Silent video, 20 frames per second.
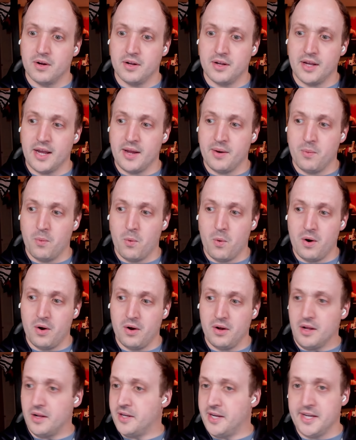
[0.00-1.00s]
And
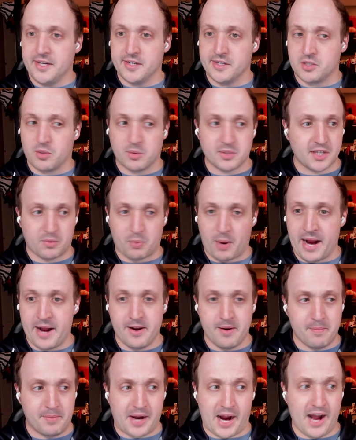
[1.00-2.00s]
he just was a
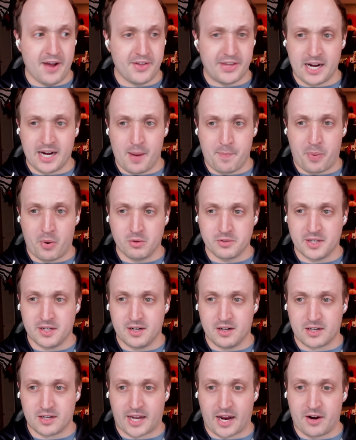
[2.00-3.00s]
random guy that got pulled
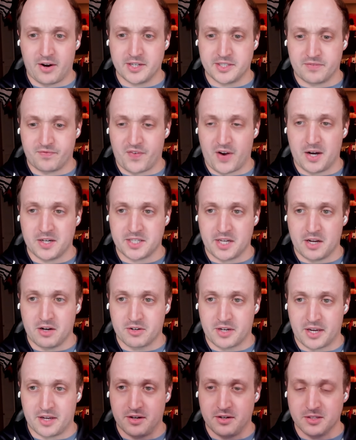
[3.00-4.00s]
into the Gary Fairy Tail
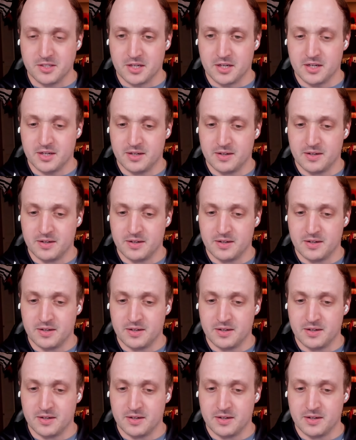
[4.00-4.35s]
Guild?